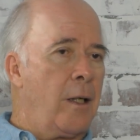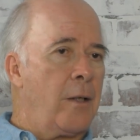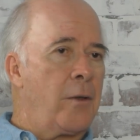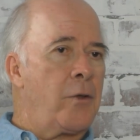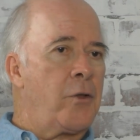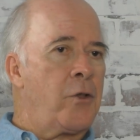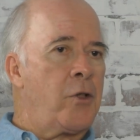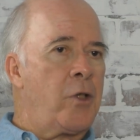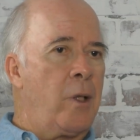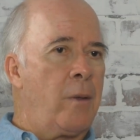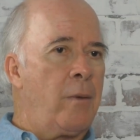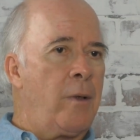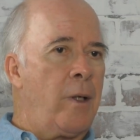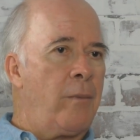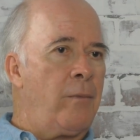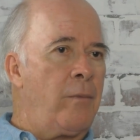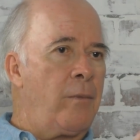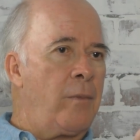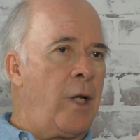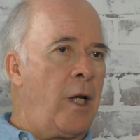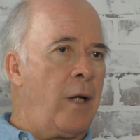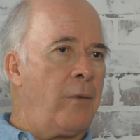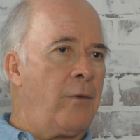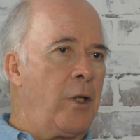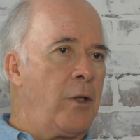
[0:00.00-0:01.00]
Some of
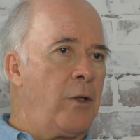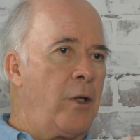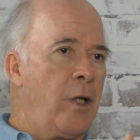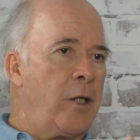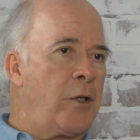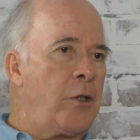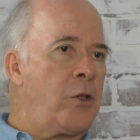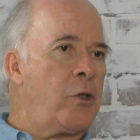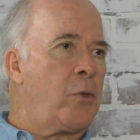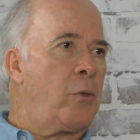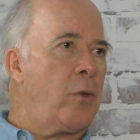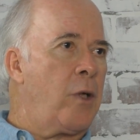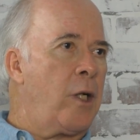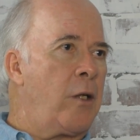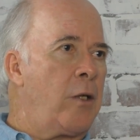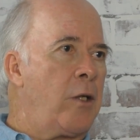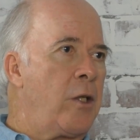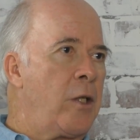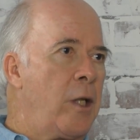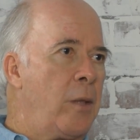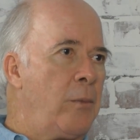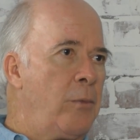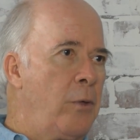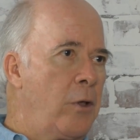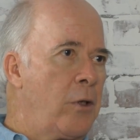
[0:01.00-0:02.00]
them have a nice way
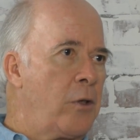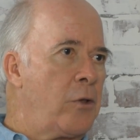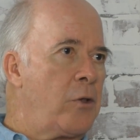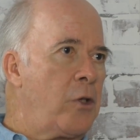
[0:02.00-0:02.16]
that they put